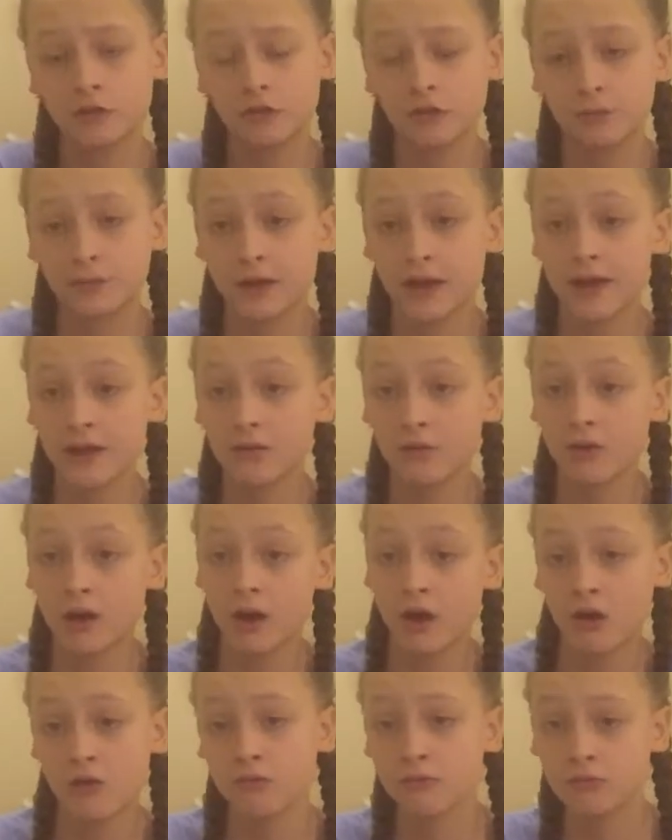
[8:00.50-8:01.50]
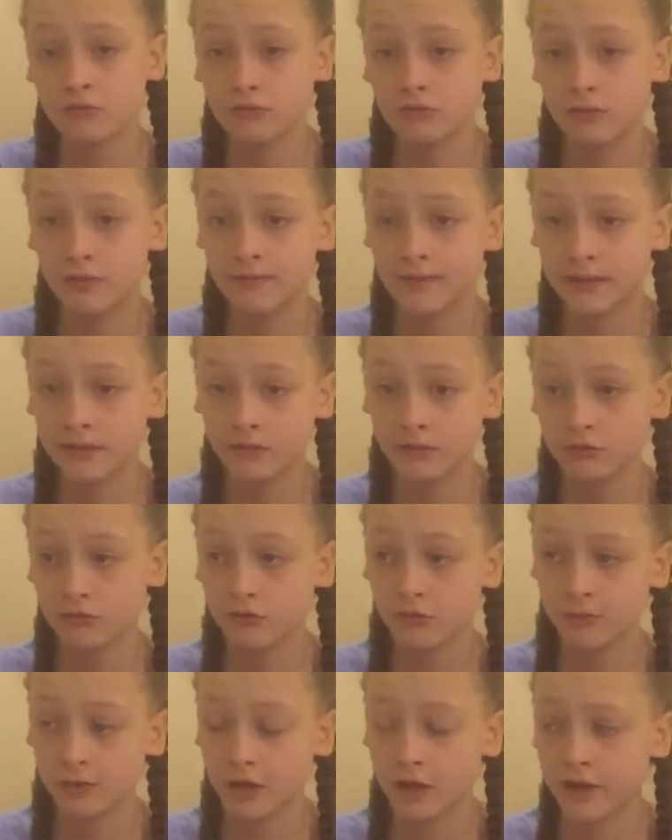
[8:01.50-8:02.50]
just be like, well, and then
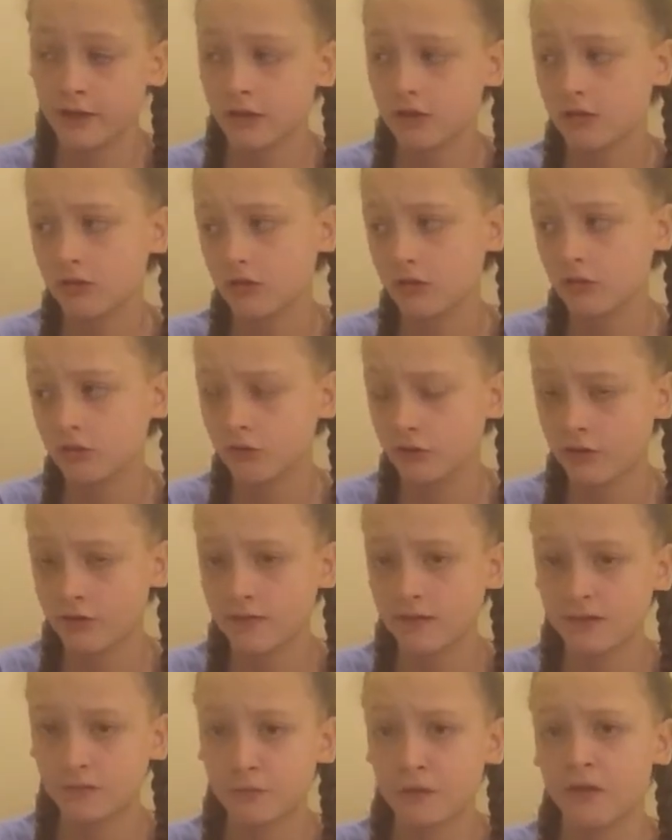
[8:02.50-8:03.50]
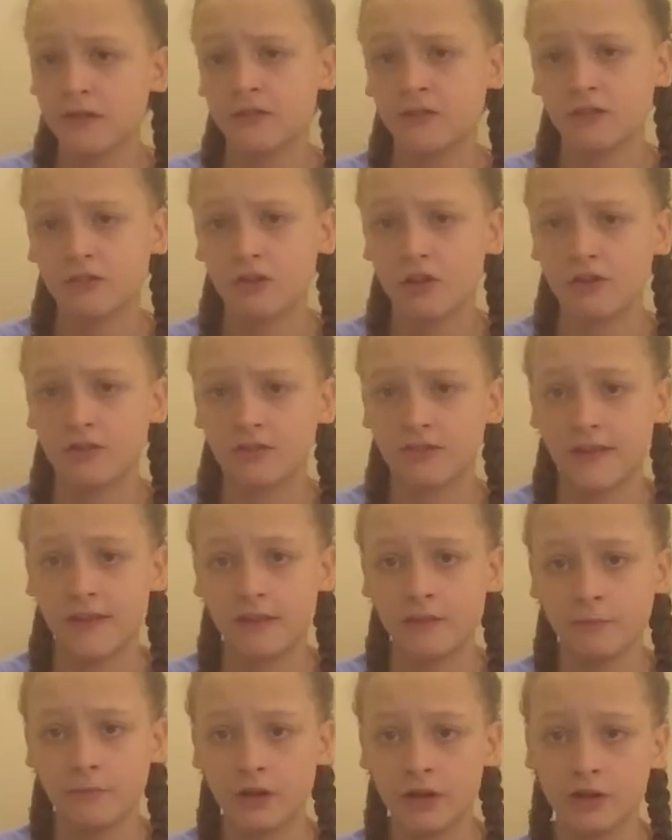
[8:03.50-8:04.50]
you'll be like, you do as it's supposed to snow to them,
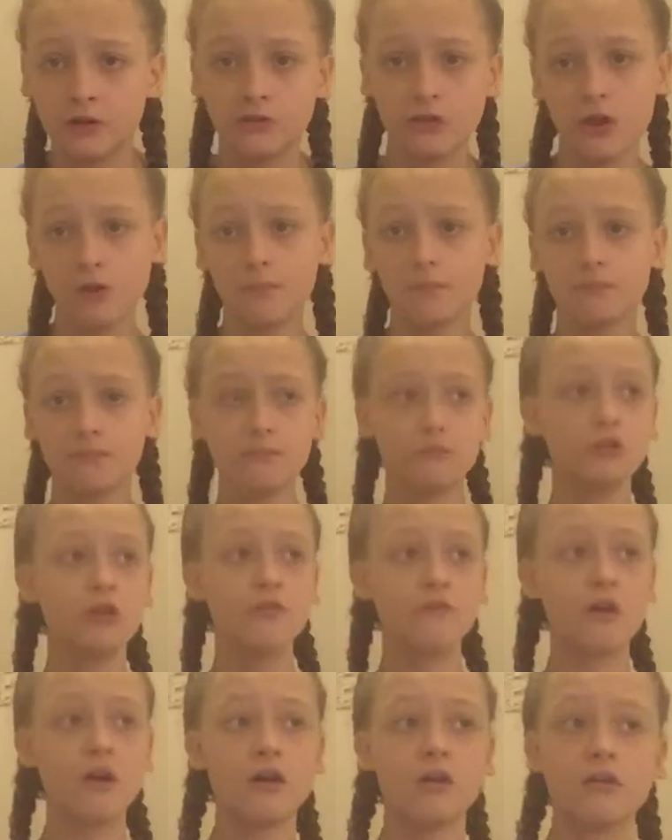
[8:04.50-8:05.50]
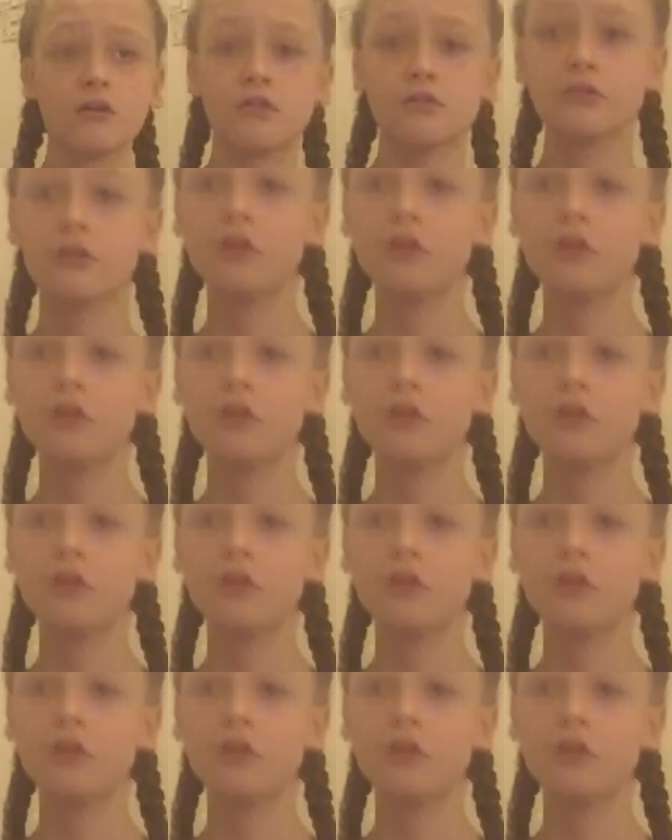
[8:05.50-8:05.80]
and be like, nope, you're wrong.